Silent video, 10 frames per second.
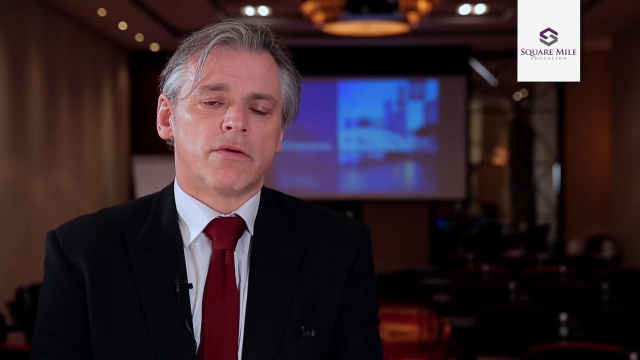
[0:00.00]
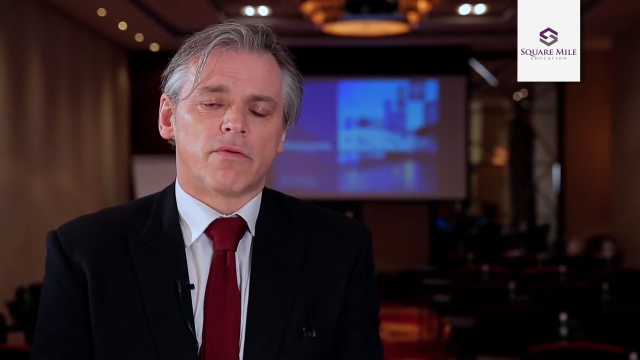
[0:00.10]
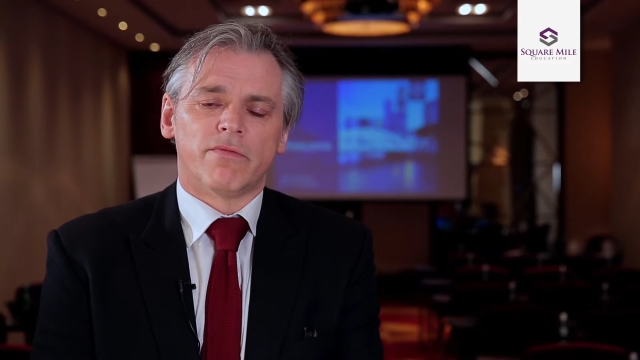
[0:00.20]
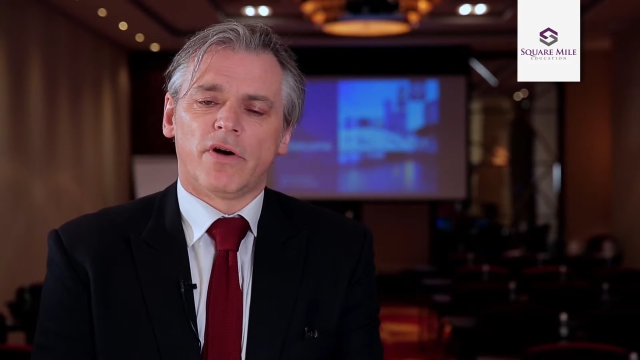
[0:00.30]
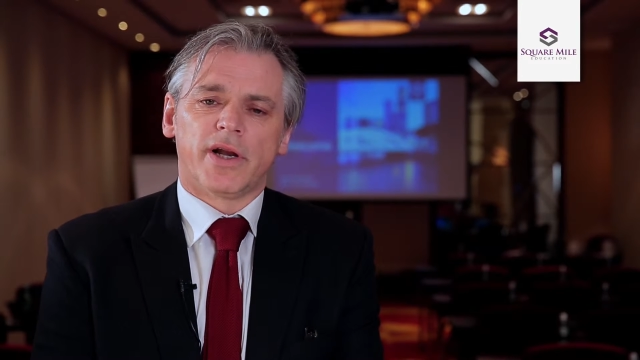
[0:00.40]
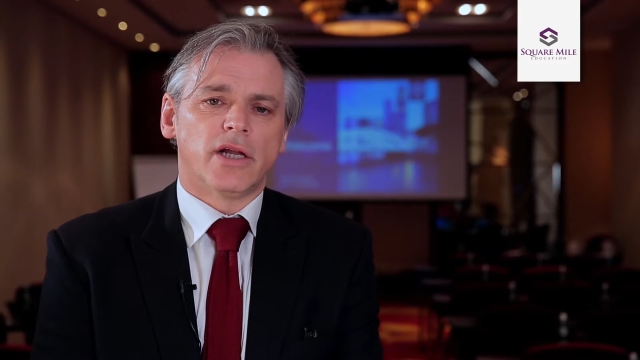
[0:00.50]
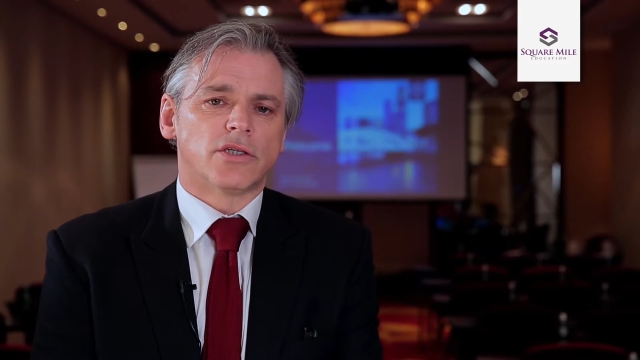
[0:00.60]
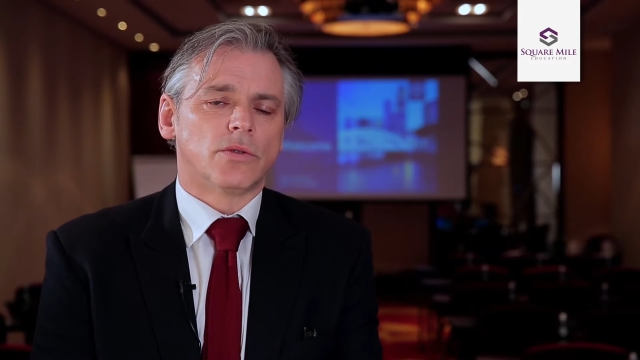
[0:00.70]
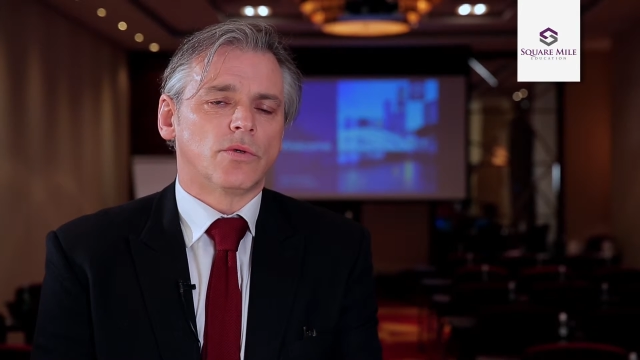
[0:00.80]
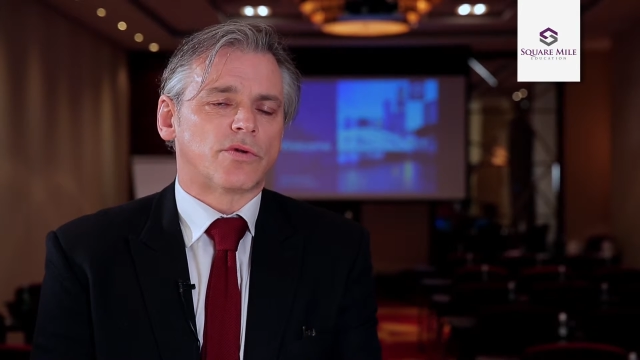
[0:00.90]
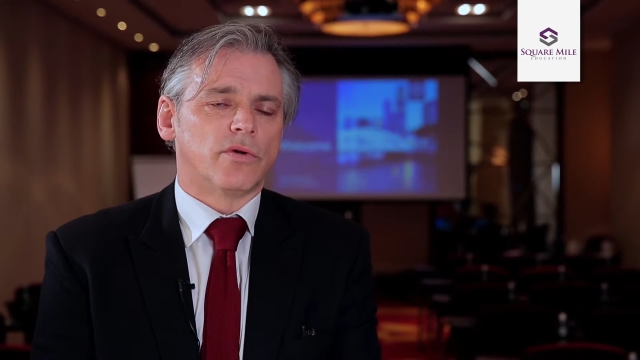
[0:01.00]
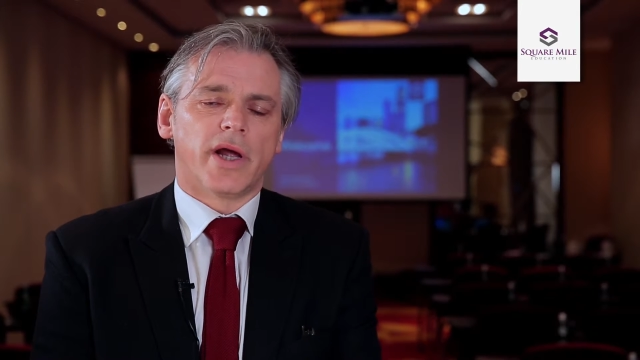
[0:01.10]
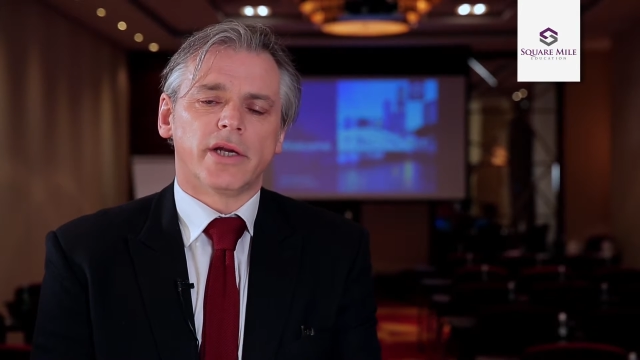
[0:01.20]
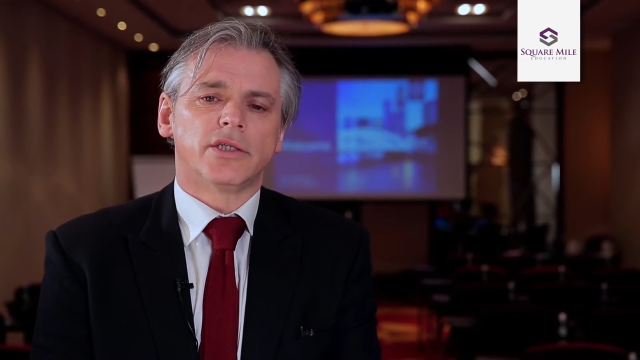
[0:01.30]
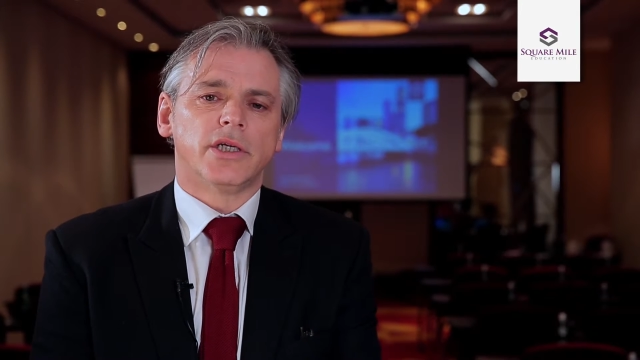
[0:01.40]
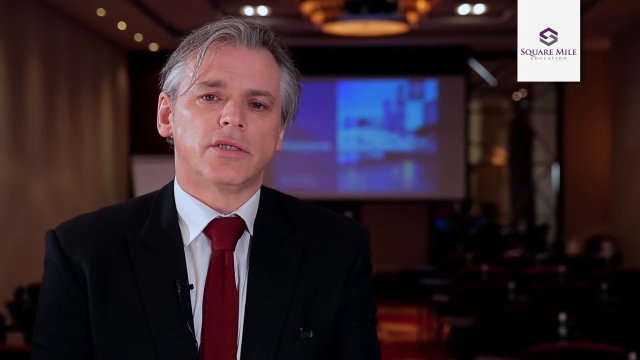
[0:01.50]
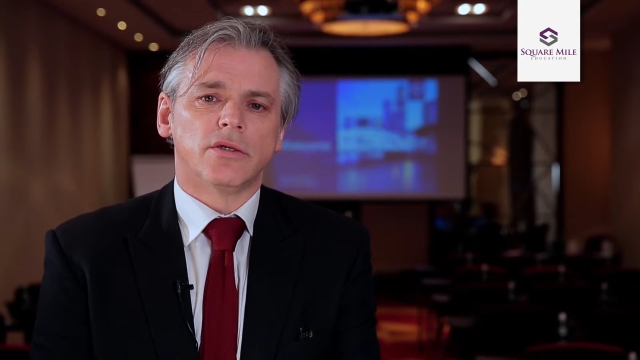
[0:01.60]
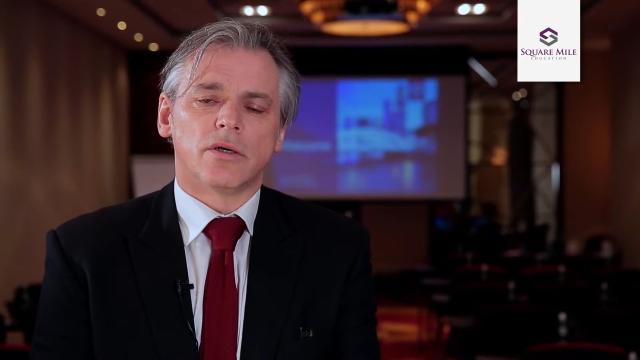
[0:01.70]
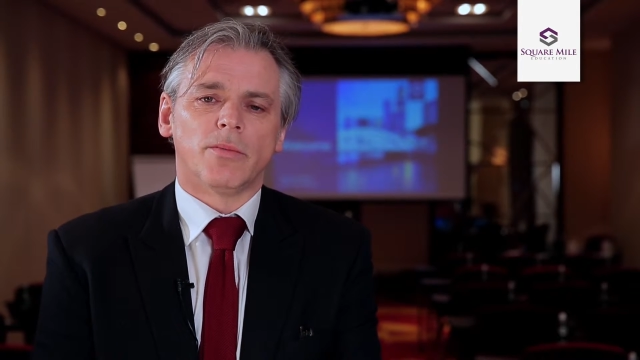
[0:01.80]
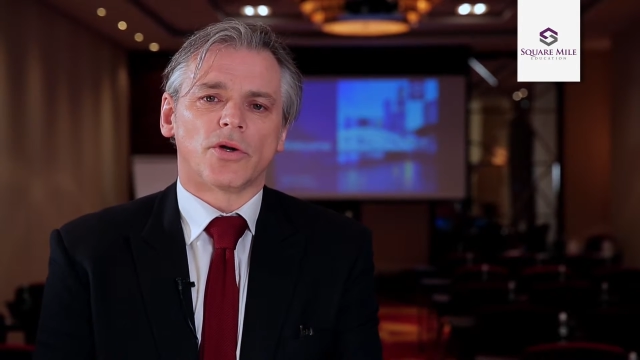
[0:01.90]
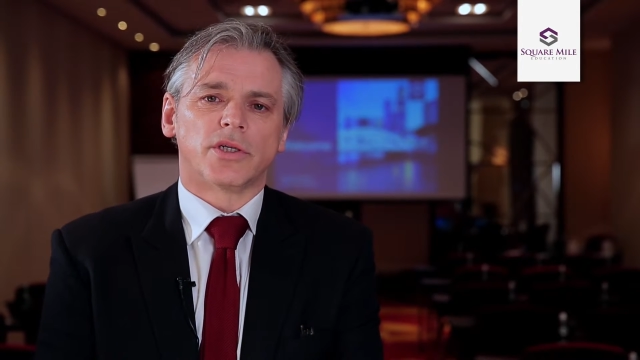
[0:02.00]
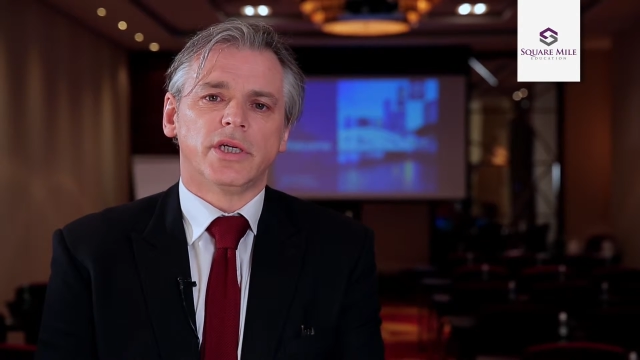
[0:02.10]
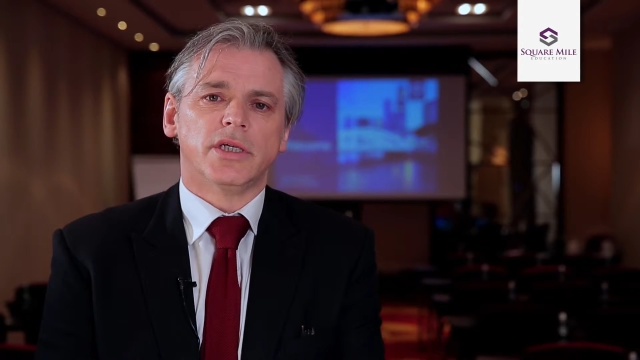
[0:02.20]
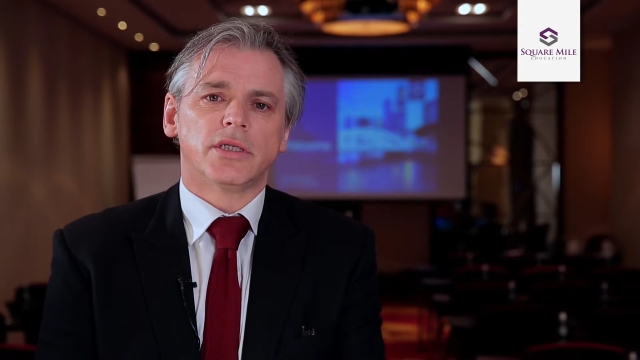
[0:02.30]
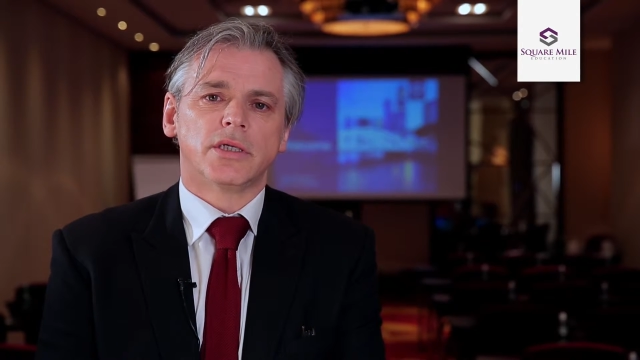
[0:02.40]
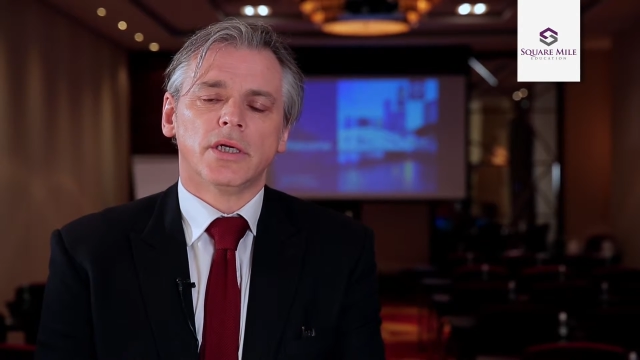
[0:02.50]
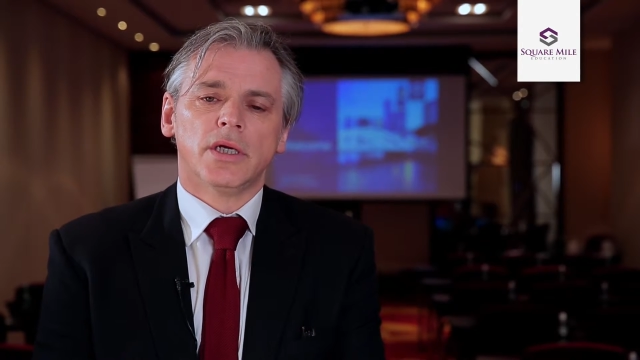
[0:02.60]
from financial through energy to commodities.